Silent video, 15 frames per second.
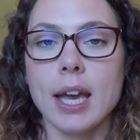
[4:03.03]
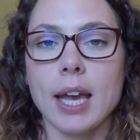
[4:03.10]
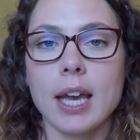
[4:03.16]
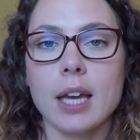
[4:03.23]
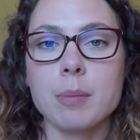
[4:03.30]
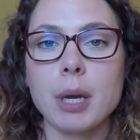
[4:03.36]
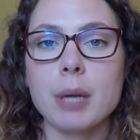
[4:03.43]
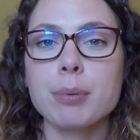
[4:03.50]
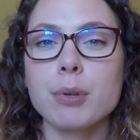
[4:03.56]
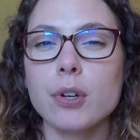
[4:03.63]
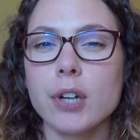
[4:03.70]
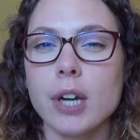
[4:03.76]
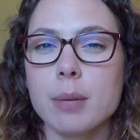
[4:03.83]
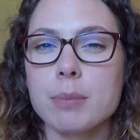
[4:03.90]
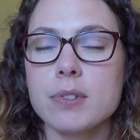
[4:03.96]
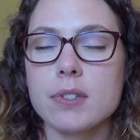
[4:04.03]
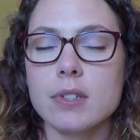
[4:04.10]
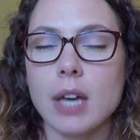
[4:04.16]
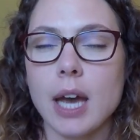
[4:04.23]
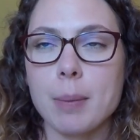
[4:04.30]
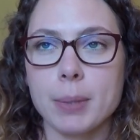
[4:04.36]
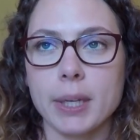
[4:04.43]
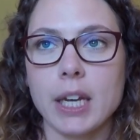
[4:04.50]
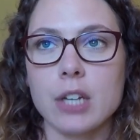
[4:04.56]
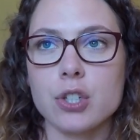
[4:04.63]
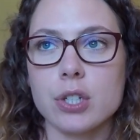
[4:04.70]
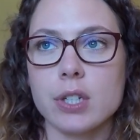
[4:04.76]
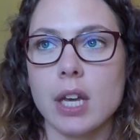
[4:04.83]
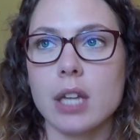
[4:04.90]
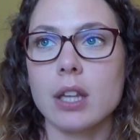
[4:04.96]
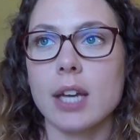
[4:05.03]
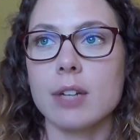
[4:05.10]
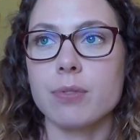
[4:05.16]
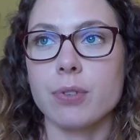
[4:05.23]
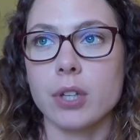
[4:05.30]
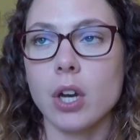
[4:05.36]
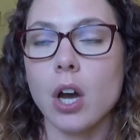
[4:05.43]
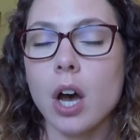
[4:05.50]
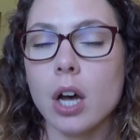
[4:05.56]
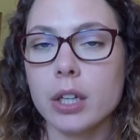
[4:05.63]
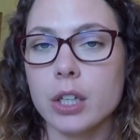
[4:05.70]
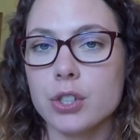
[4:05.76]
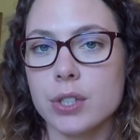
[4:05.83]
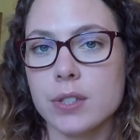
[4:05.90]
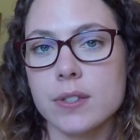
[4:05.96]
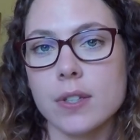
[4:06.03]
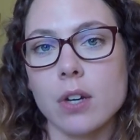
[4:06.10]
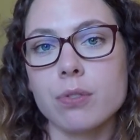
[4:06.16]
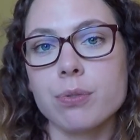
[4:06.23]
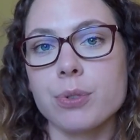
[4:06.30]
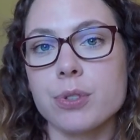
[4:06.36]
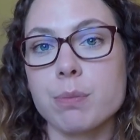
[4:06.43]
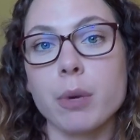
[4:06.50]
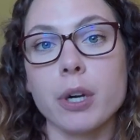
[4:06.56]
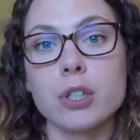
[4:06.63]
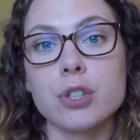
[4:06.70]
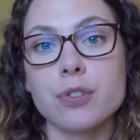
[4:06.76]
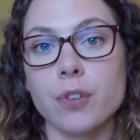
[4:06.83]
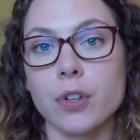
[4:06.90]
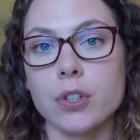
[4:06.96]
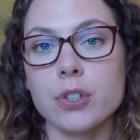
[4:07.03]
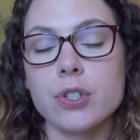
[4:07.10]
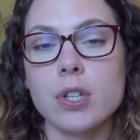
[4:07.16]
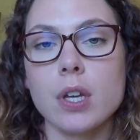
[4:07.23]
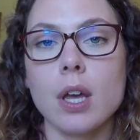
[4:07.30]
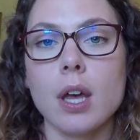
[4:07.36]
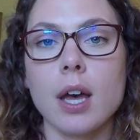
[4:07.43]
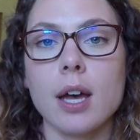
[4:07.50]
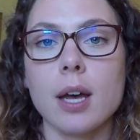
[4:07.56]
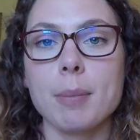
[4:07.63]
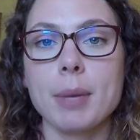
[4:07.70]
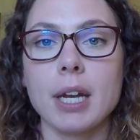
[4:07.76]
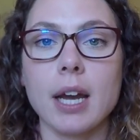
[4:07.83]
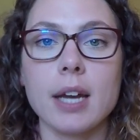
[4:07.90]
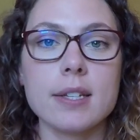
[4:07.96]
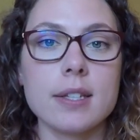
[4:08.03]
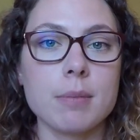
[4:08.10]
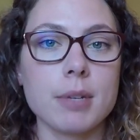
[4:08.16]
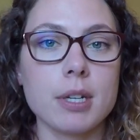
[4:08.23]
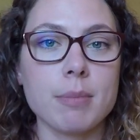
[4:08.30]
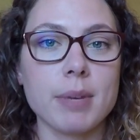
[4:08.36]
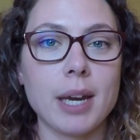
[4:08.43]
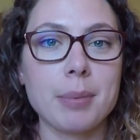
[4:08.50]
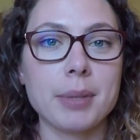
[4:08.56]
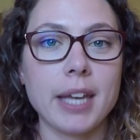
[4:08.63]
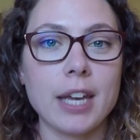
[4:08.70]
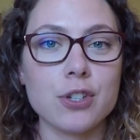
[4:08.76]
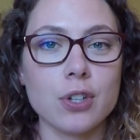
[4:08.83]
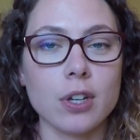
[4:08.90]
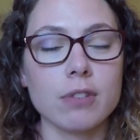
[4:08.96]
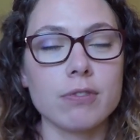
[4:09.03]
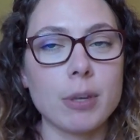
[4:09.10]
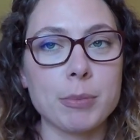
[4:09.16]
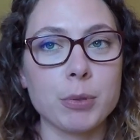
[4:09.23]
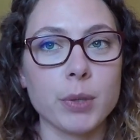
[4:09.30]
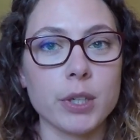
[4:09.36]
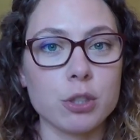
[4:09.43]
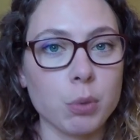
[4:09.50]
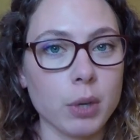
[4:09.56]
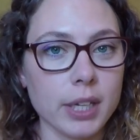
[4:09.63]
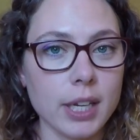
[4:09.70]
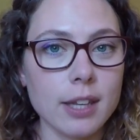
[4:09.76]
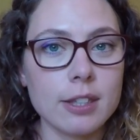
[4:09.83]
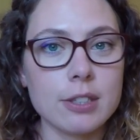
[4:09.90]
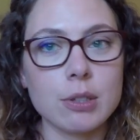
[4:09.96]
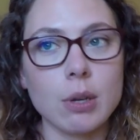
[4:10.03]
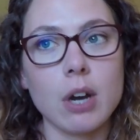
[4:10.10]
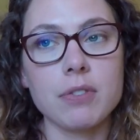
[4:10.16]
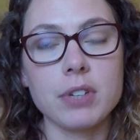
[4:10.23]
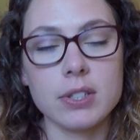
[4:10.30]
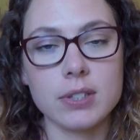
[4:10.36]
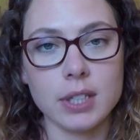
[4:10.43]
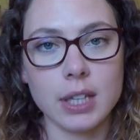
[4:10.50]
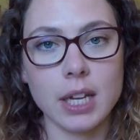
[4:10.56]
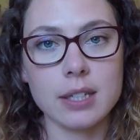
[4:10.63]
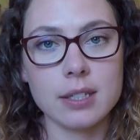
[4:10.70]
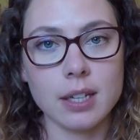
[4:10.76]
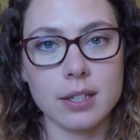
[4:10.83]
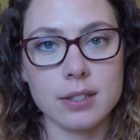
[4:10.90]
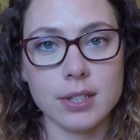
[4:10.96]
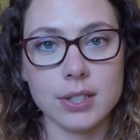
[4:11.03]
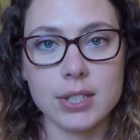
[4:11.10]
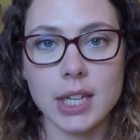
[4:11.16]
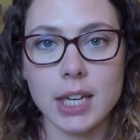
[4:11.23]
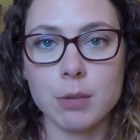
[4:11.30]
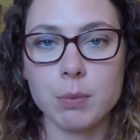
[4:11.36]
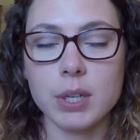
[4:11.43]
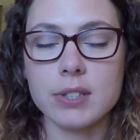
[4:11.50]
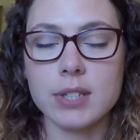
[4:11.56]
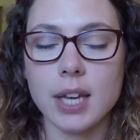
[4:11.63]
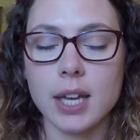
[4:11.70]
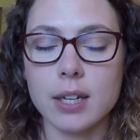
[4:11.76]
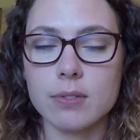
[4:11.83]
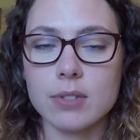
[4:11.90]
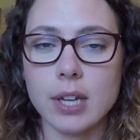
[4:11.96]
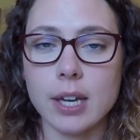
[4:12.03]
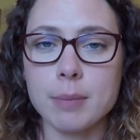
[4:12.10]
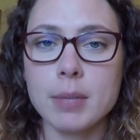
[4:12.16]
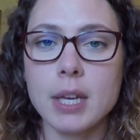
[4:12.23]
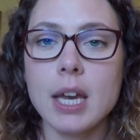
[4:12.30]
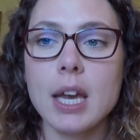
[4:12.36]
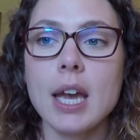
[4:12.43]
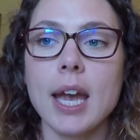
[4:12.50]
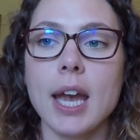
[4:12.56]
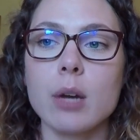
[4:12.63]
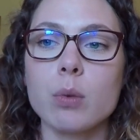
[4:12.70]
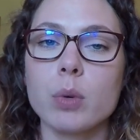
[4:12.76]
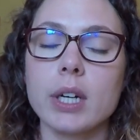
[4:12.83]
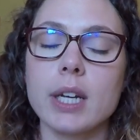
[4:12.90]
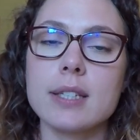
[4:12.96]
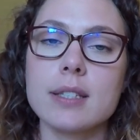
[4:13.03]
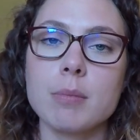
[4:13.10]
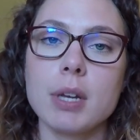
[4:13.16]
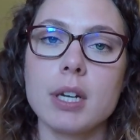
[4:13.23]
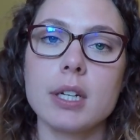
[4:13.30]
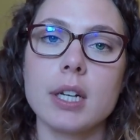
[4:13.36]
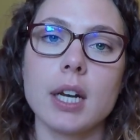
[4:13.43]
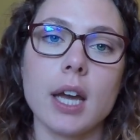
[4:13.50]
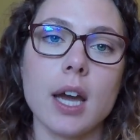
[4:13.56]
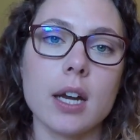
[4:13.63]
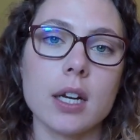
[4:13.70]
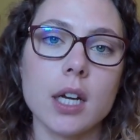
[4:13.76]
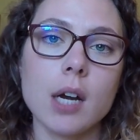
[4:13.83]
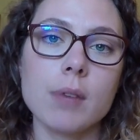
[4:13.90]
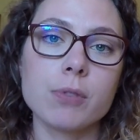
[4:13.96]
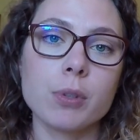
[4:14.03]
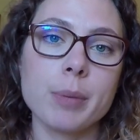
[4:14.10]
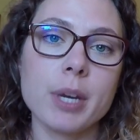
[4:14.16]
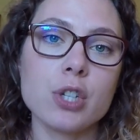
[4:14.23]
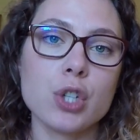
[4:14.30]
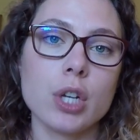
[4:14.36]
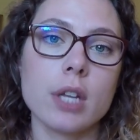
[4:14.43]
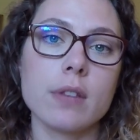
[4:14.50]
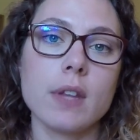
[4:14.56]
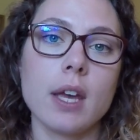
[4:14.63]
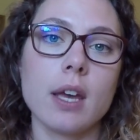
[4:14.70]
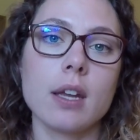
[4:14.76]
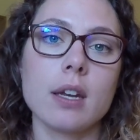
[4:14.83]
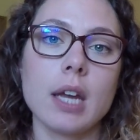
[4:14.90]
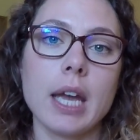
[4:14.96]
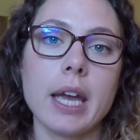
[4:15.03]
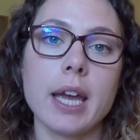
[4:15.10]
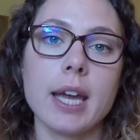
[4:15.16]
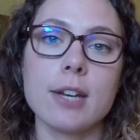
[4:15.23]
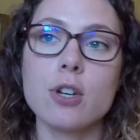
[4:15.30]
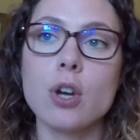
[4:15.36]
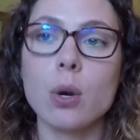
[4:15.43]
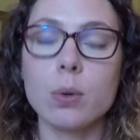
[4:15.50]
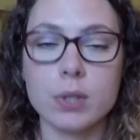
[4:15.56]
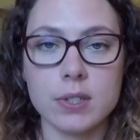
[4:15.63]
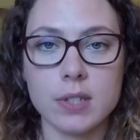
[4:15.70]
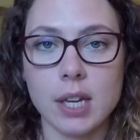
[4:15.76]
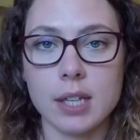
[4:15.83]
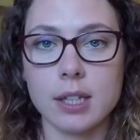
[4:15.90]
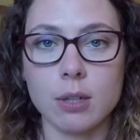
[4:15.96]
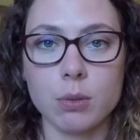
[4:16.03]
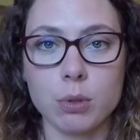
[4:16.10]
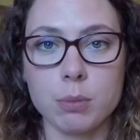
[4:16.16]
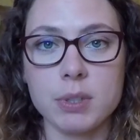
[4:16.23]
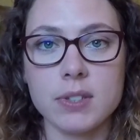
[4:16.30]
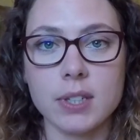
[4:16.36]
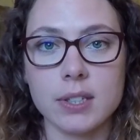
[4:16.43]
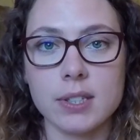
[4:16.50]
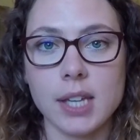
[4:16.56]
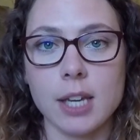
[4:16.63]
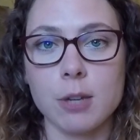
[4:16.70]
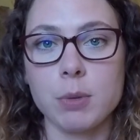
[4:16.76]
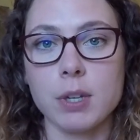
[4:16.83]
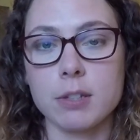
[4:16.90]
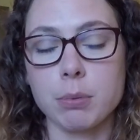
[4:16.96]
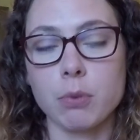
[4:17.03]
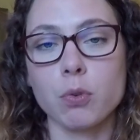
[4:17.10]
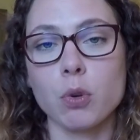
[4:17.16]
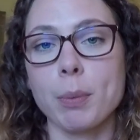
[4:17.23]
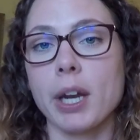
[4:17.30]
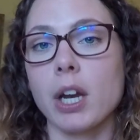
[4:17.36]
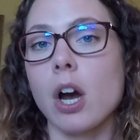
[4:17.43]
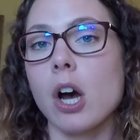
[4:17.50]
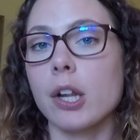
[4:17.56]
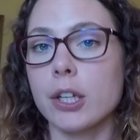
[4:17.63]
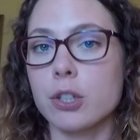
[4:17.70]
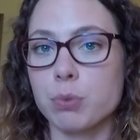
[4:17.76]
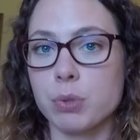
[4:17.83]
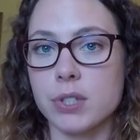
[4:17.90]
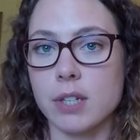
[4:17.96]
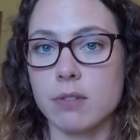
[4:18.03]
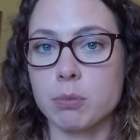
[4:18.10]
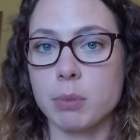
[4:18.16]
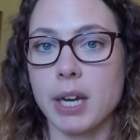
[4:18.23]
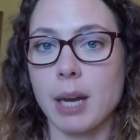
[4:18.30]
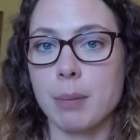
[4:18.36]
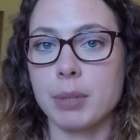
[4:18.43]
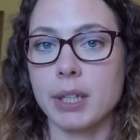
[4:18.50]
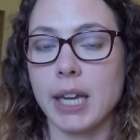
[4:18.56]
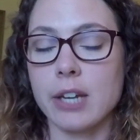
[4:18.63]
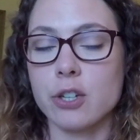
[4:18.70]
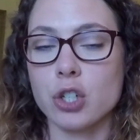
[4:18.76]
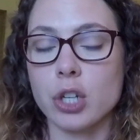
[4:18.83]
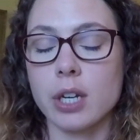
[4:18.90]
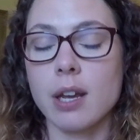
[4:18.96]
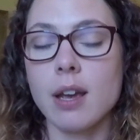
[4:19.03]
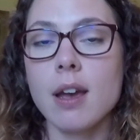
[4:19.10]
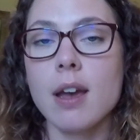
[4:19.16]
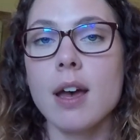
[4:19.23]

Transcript: And my program's application deadline for the college itself was March 1st, and I submitted my application on February 20th, so obviously that's not 6 to 8 weeks ahead of time. And when I submitted it, I got a confirmation and then a note saying that it would be 6 to 8 weeks before my college received my application.